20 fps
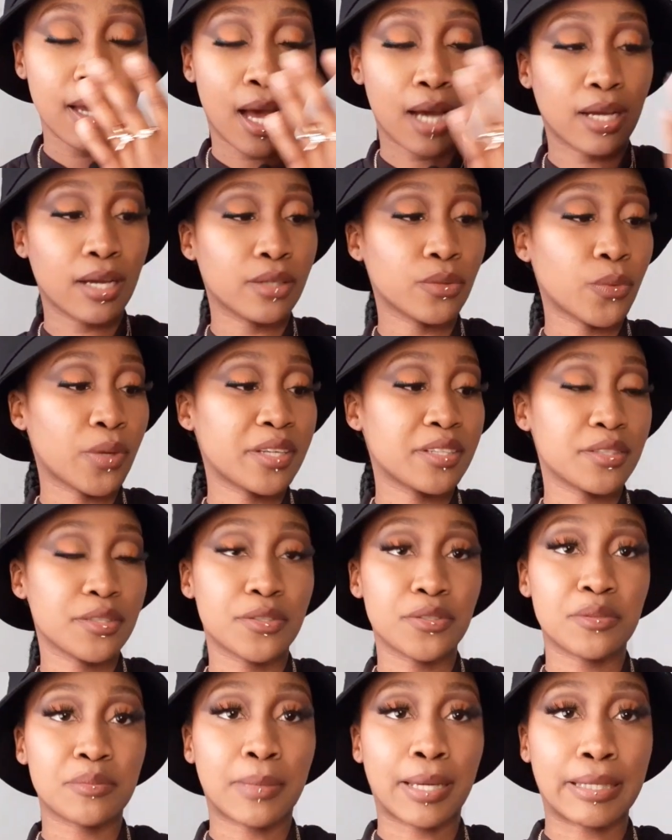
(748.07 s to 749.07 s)
I can't wait to
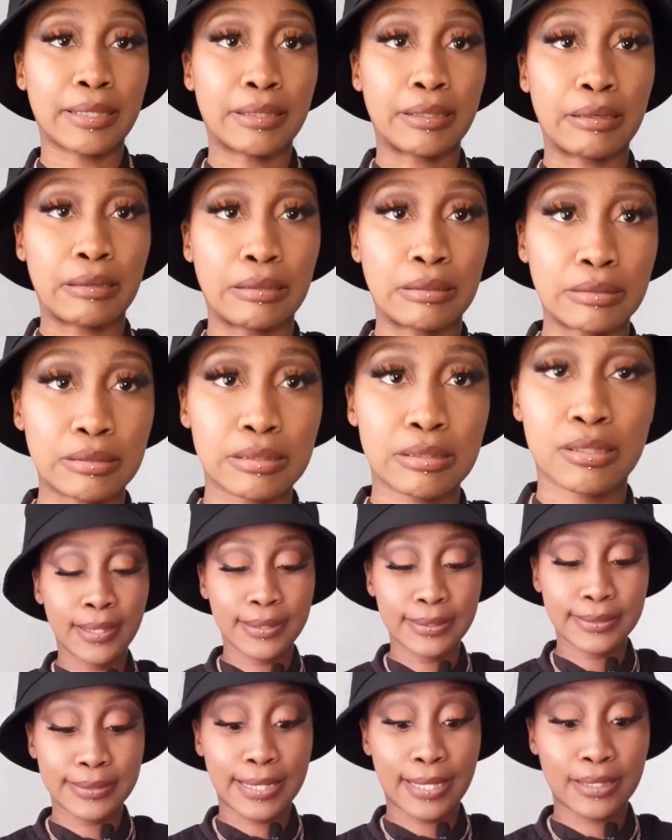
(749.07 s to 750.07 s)
do my nails.
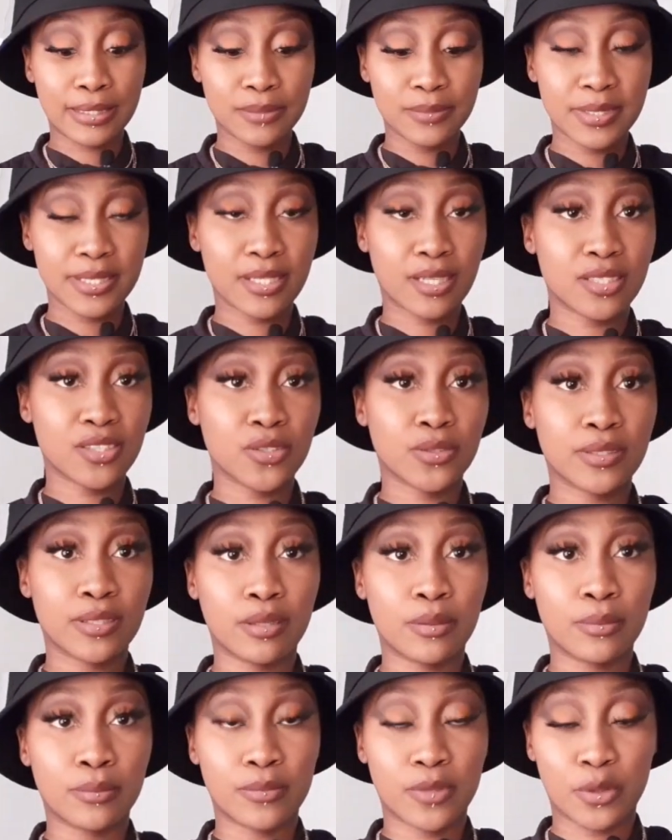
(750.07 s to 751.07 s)
Now let me touch on
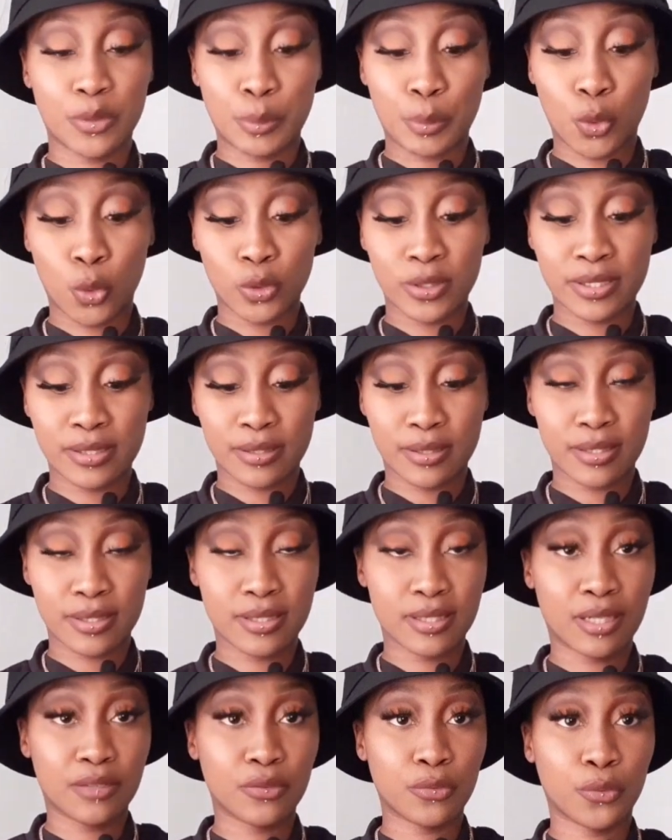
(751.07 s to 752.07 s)
the important
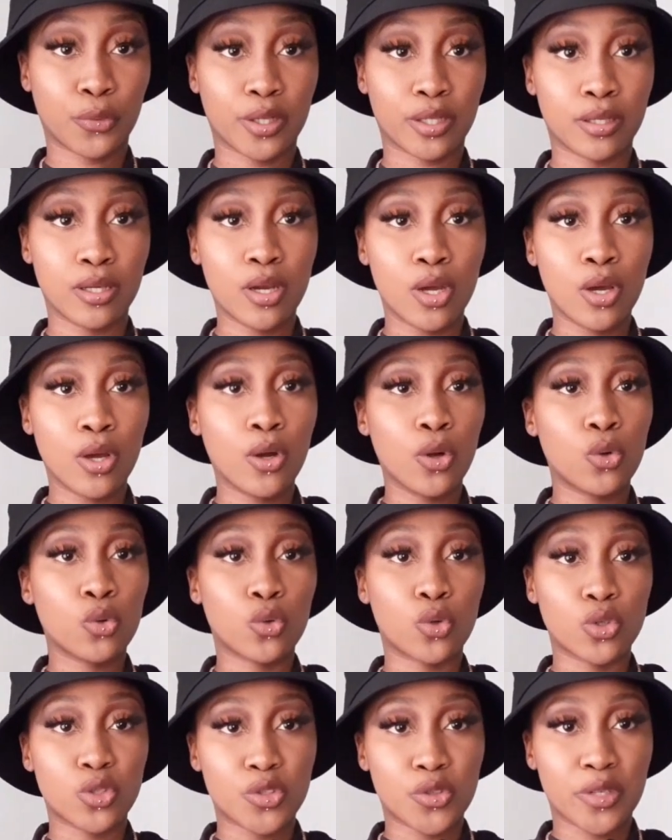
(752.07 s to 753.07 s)
stuff when
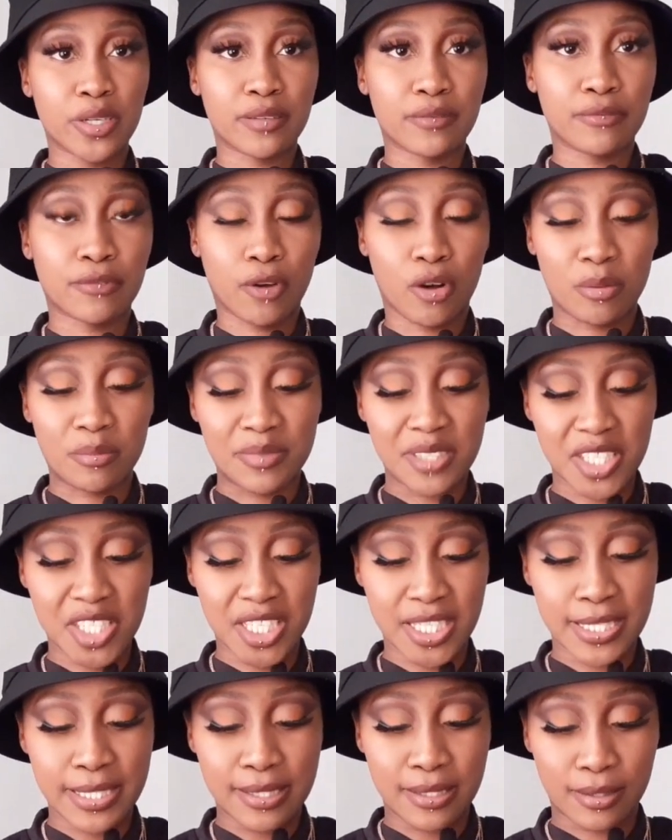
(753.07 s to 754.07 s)
ordering from
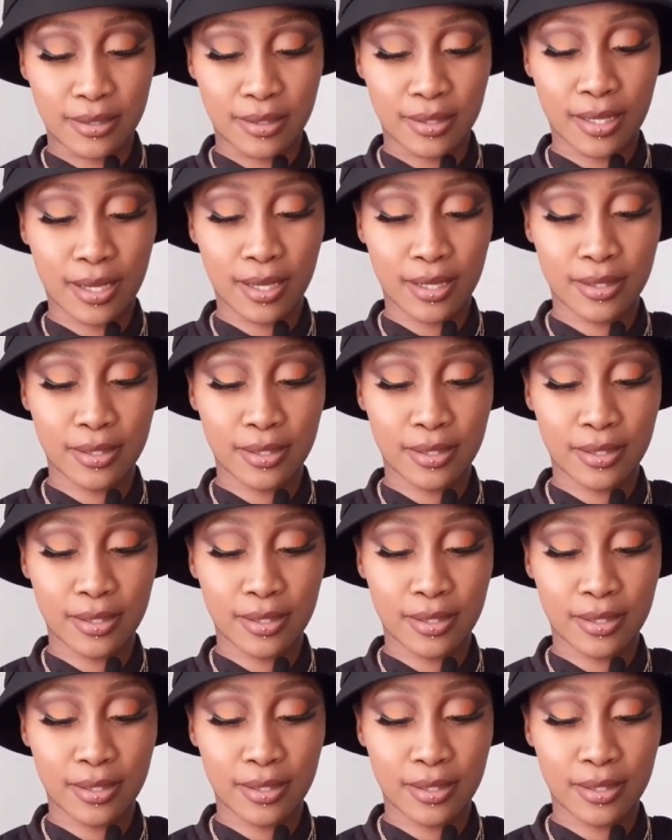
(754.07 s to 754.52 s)
Shein.